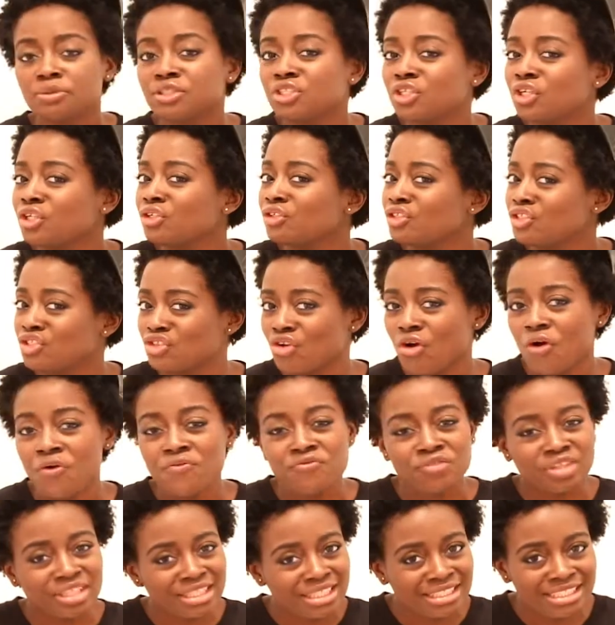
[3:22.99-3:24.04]
particular song
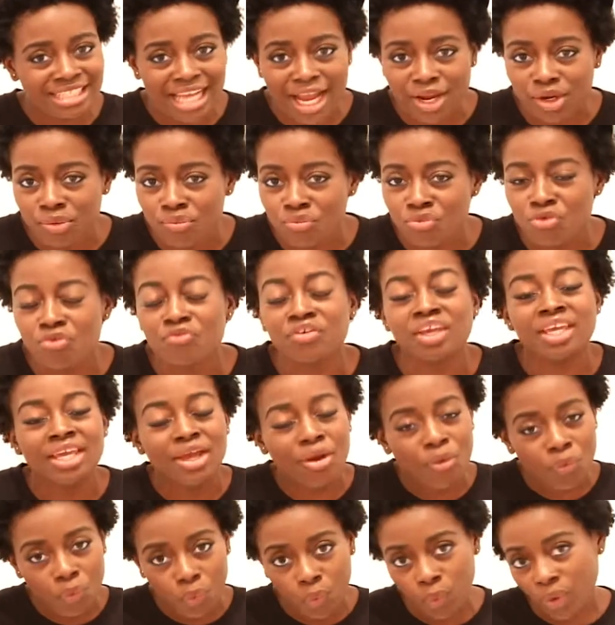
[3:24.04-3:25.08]
for this kind of movie
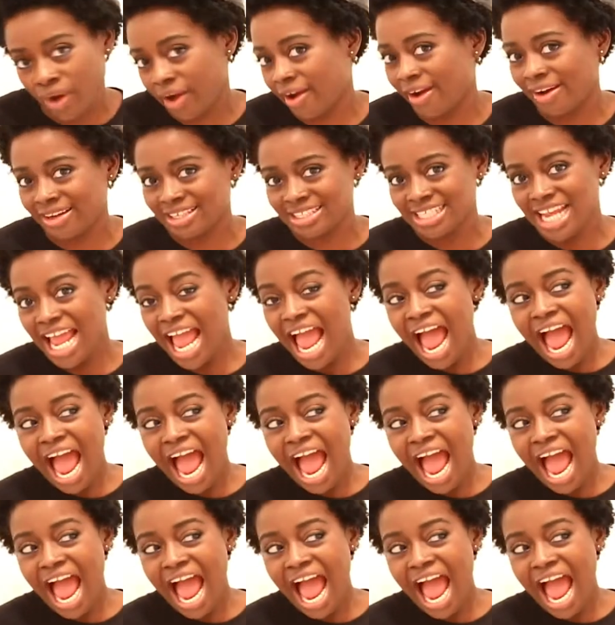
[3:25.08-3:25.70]
worked.